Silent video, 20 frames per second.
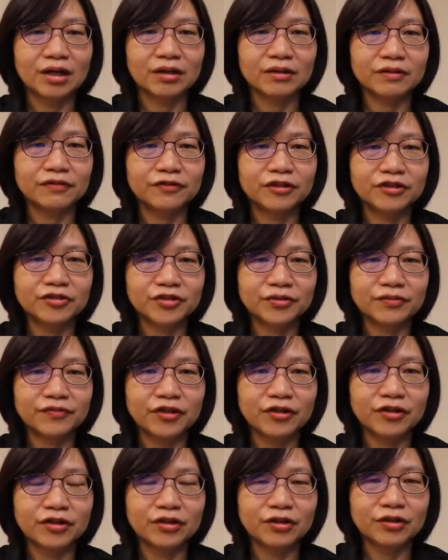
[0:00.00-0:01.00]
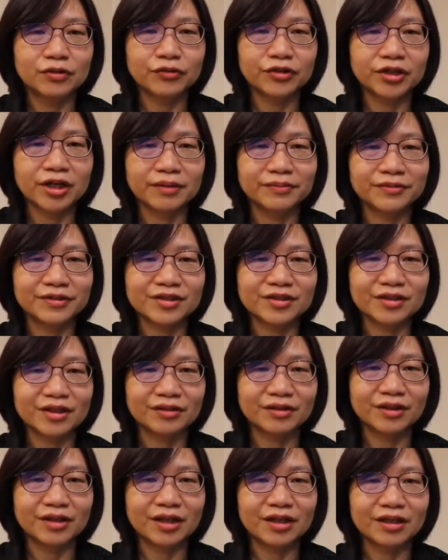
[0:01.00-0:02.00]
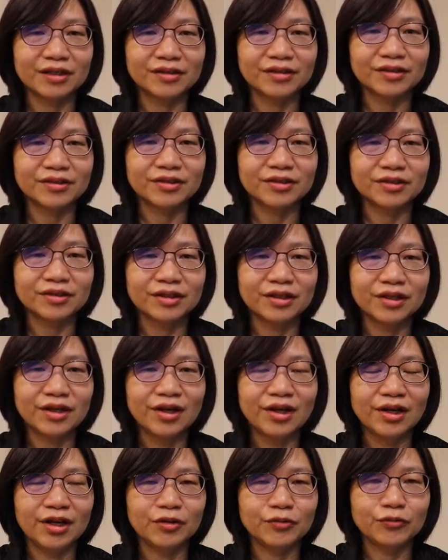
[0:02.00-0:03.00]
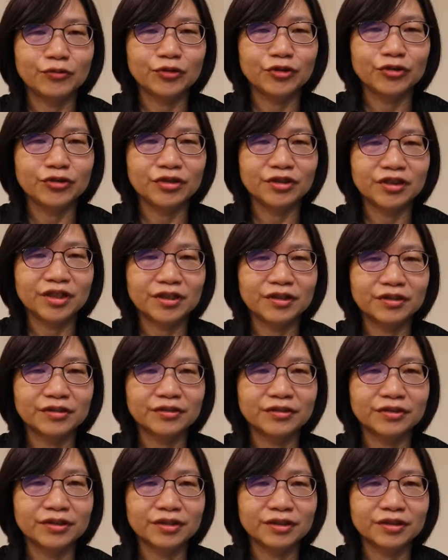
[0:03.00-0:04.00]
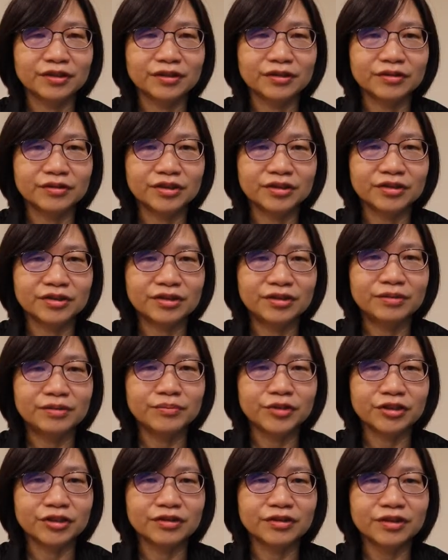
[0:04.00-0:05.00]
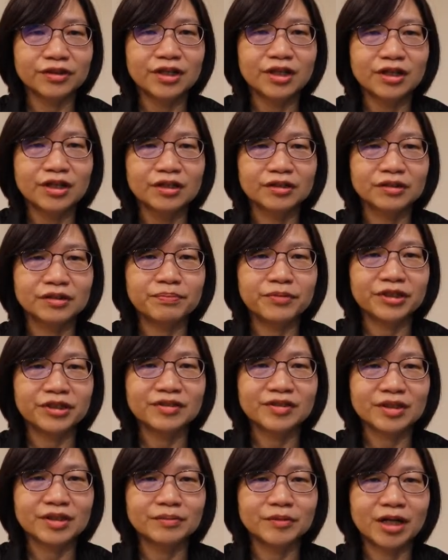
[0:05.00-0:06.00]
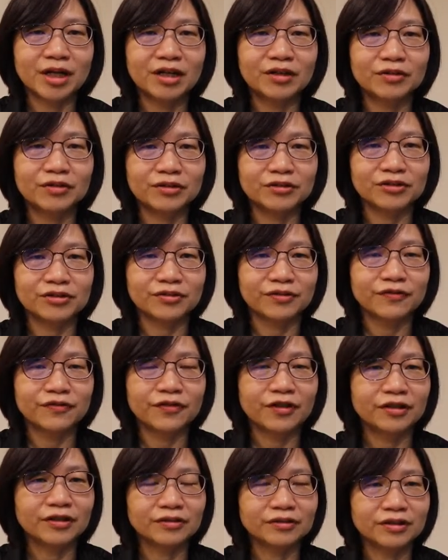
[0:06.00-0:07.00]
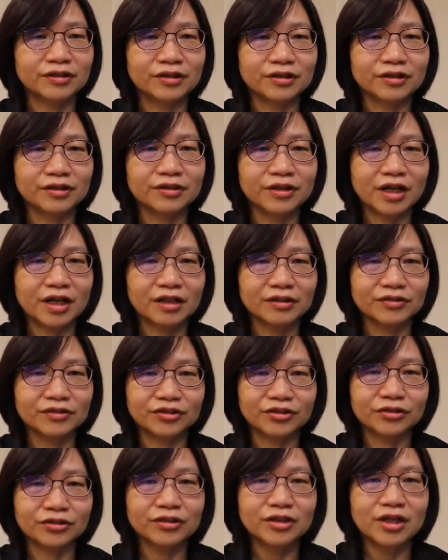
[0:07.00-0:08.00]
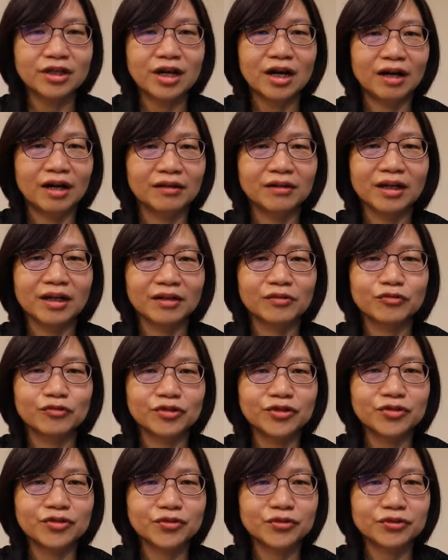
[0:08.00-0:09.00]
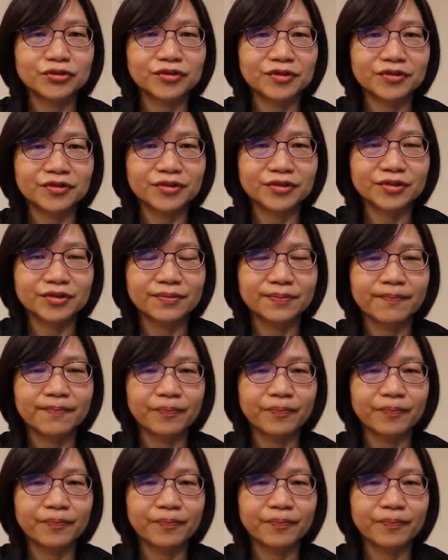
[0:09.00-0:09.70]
First of all, we have the sunlight, and we can determine the peak sun hours from other online resources.